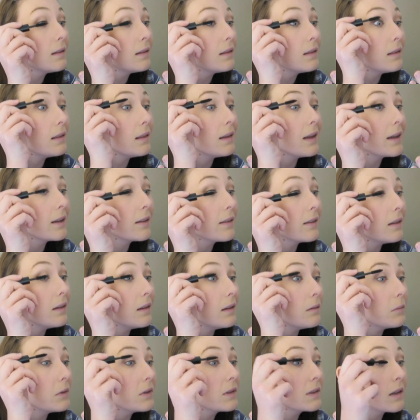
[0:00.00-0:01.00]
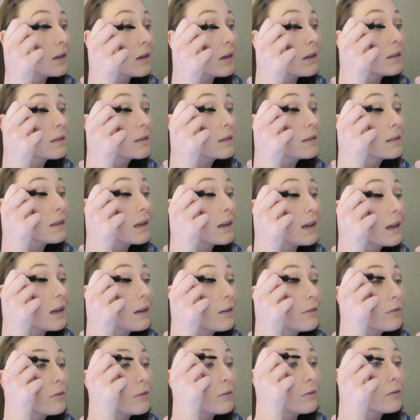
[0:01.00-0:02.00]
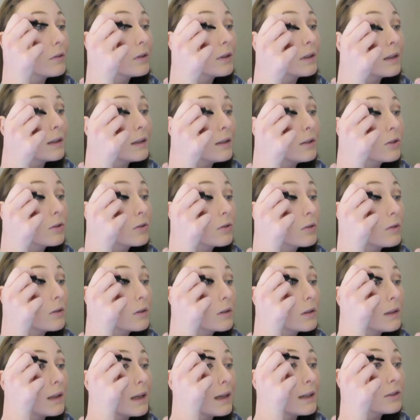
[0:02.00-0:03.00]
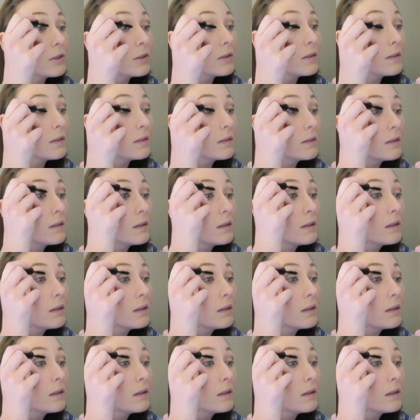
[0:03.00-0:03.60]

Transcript: lengthening mascaras because I have really short lashes.